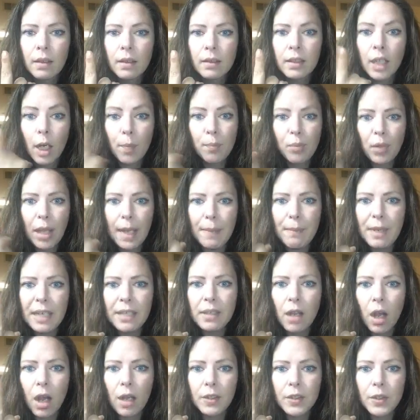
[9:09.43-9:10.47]
They're blaming
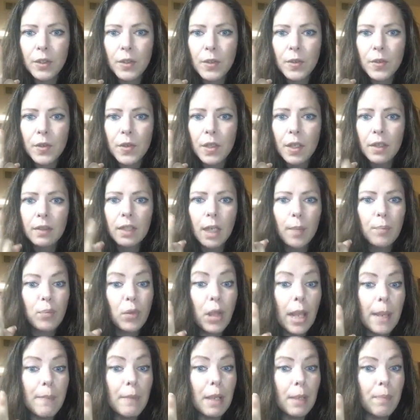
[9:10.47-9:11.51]
doctors. They're
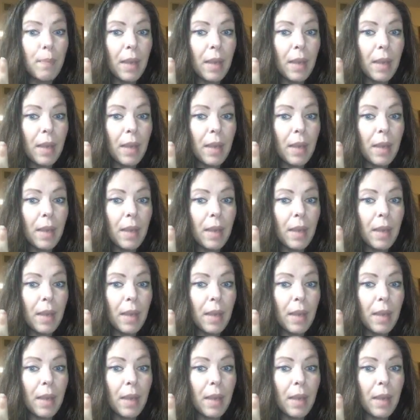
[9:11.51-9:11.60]
blaming